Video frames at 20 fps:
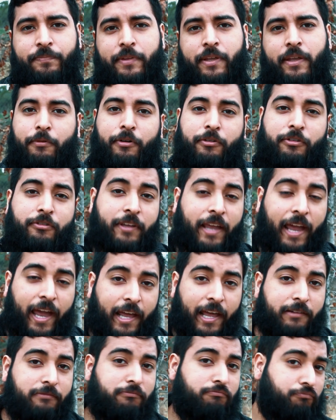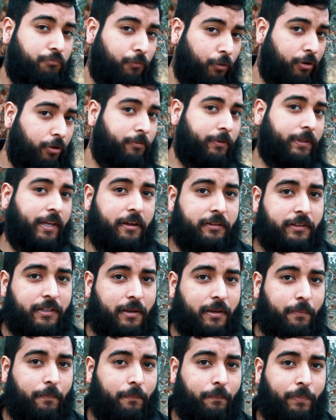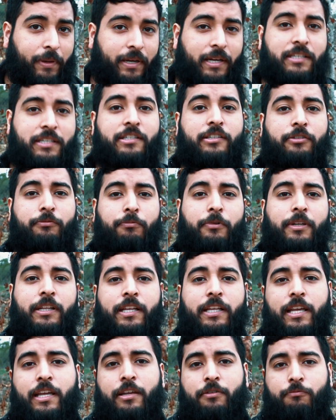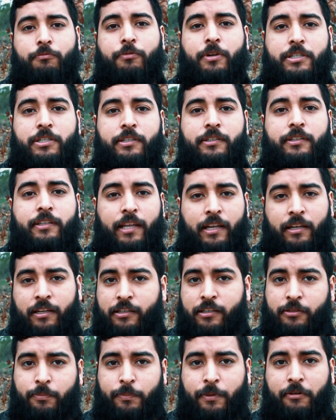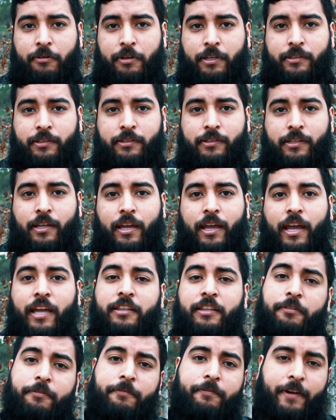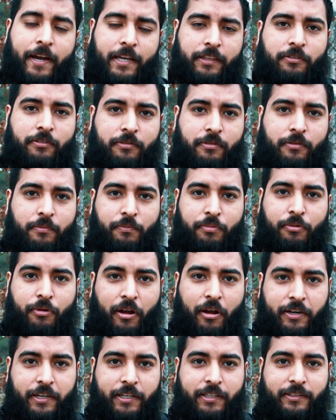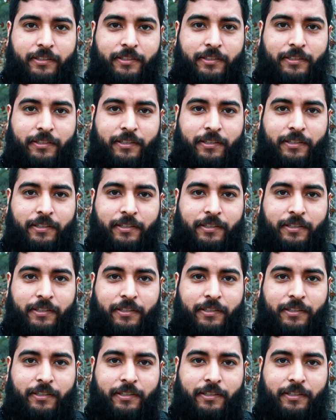where you can work without them, but it just really enriches the experience and the final product.